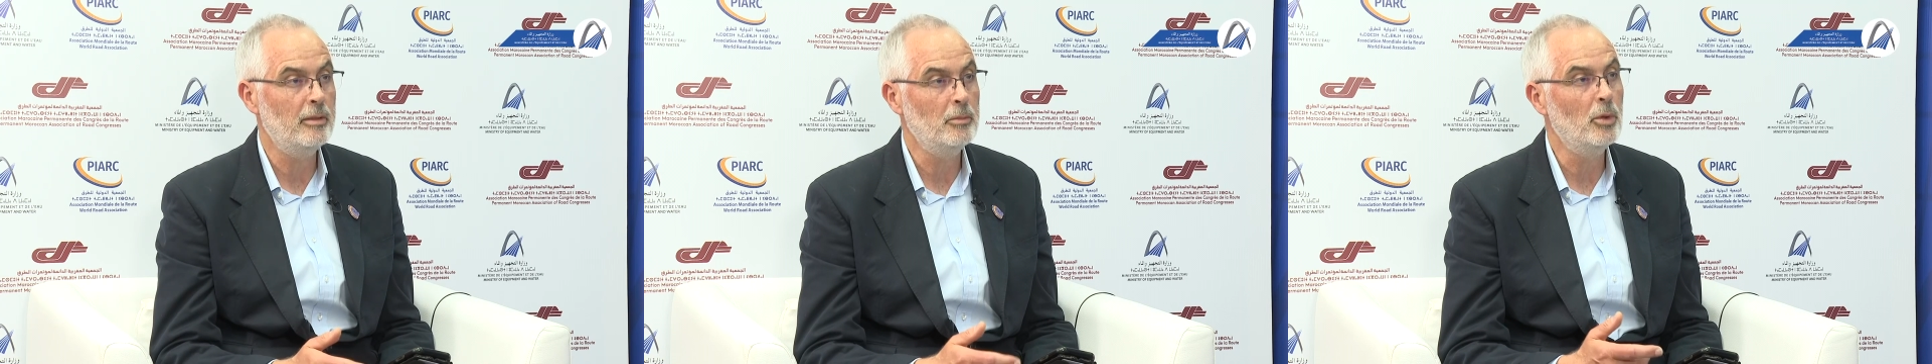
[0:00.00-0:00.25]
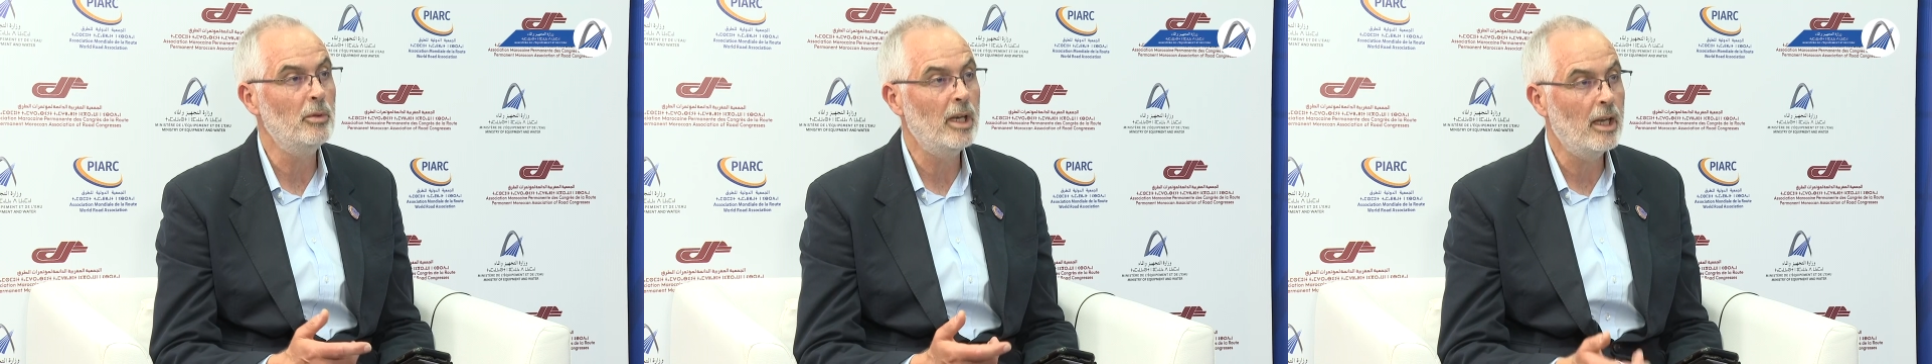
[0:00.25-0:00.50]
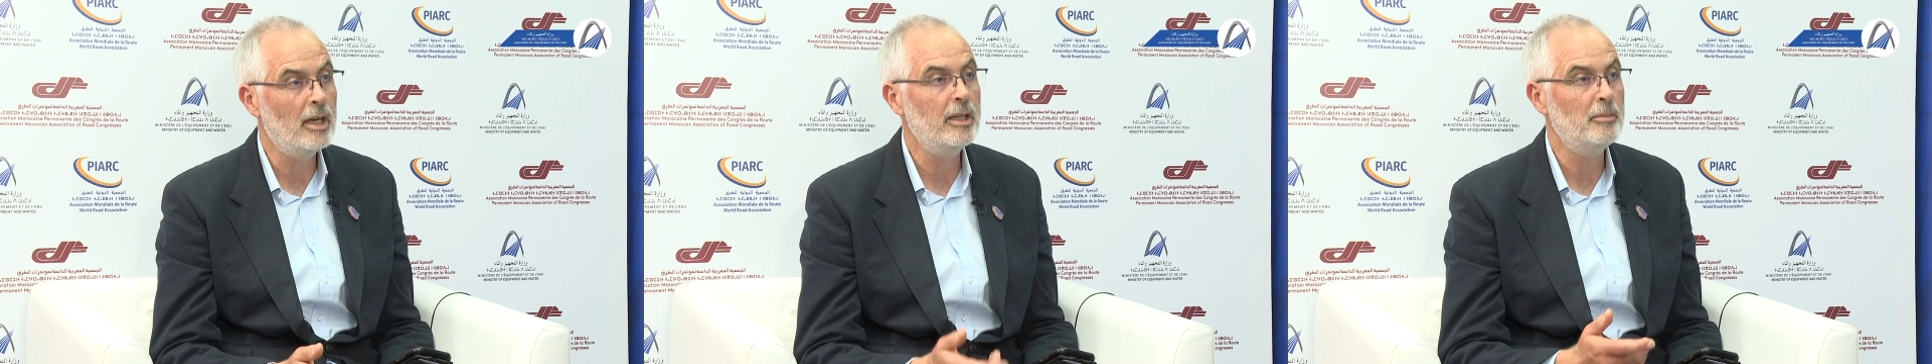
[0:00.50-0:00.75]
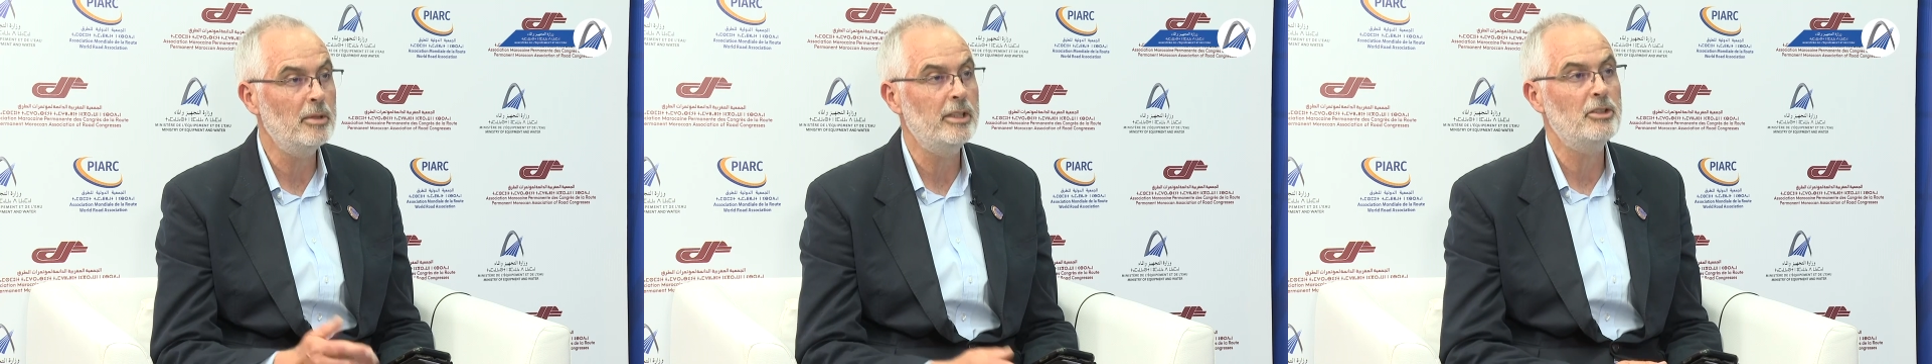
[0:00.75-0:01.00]
and more
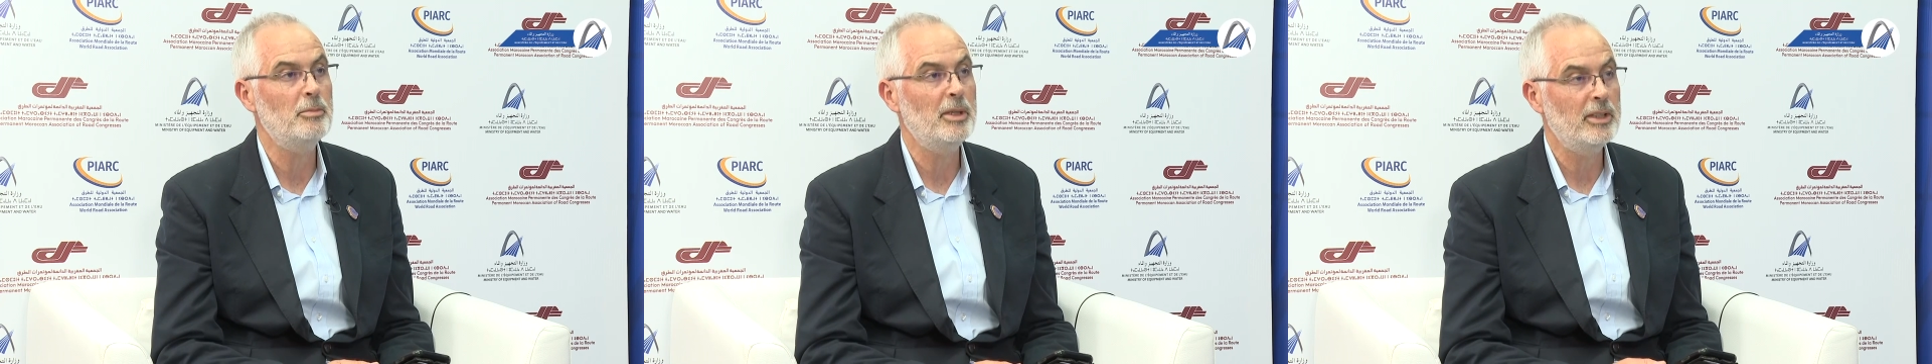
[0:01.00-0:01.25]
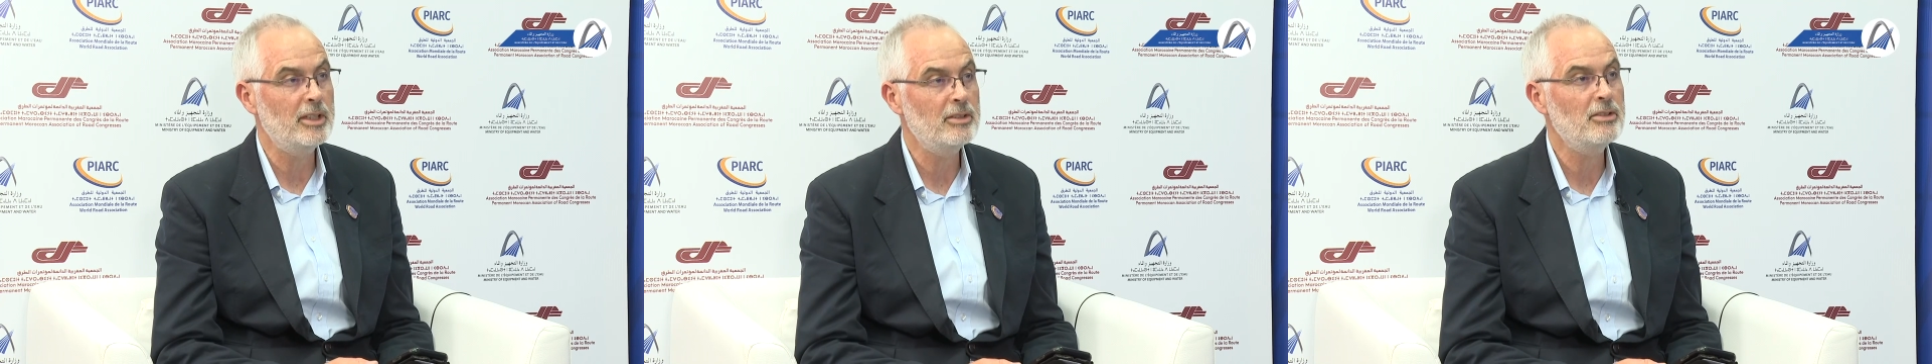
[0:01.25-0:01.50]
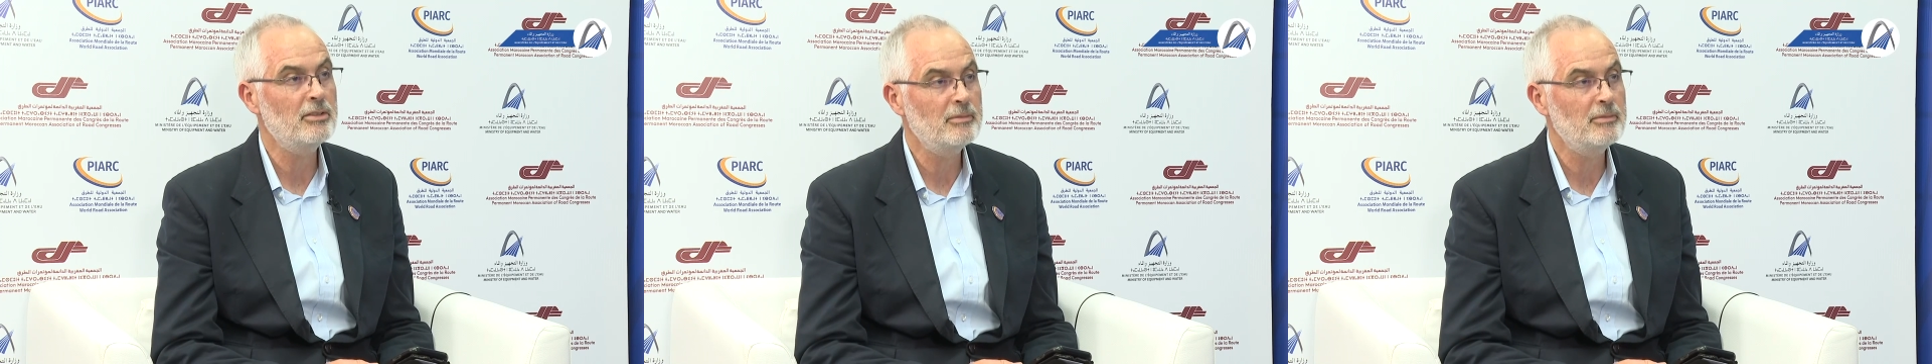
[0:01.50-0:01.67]
reliable experience.